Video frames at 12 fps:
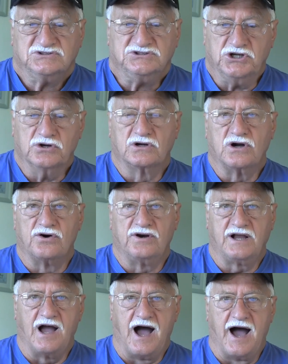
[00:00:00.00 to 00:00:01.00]
you'll go
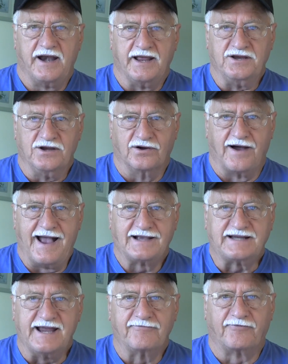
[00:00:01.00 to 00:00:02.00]
to God and you'll
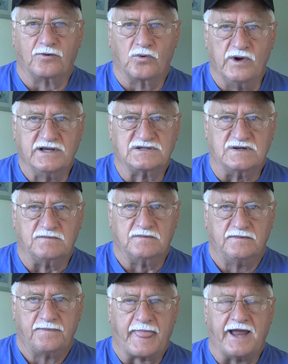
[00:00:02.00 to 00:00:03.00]
ask Him for wisdom
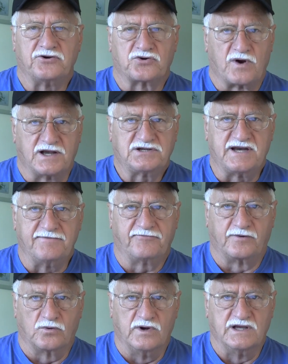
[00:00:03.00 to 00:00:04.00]
and trust Him
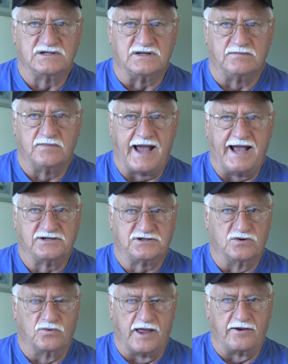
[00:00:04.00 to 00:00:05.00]
for wisdom as
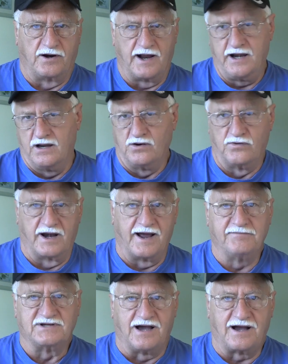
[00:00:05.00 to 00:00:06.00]
to whether I know what
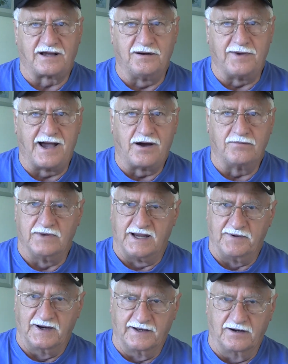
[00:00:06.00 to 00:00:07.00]
I'm talking about,
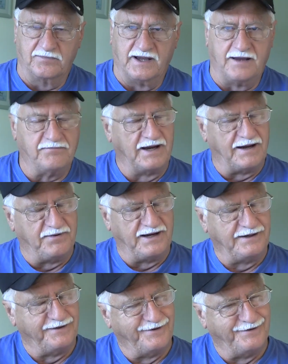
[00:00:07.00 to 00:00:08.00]
maybe a little bit,
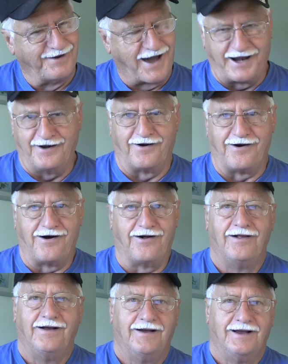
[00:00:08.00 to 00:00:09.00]
maybe not at
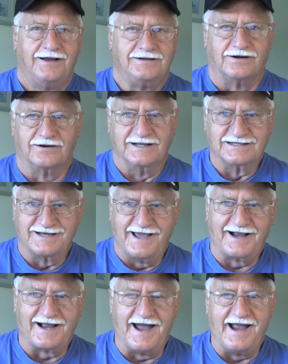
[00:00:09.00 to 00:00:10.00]
all. Don't listen to
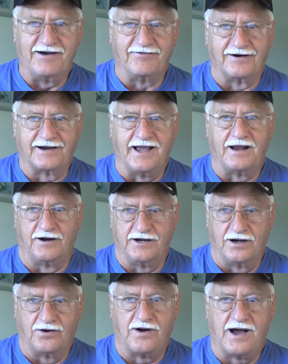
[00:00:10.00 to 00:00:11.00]
that guy ever again, or you
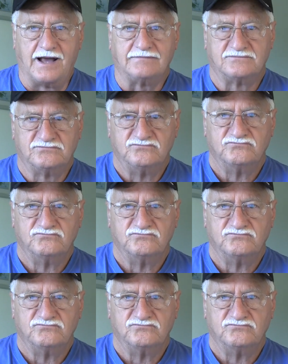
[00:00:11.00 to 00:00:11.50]
know what?